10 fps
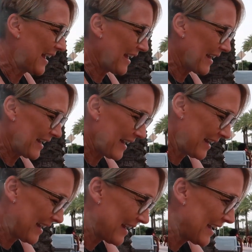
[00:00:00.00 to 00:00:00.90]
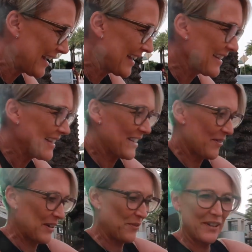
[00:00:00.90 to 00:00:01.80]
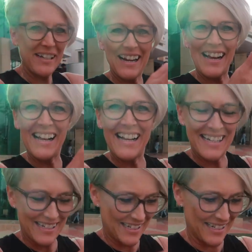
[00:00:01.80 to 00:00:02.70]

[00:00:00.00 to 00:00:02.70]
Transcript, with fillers: And it is, wait for it guys,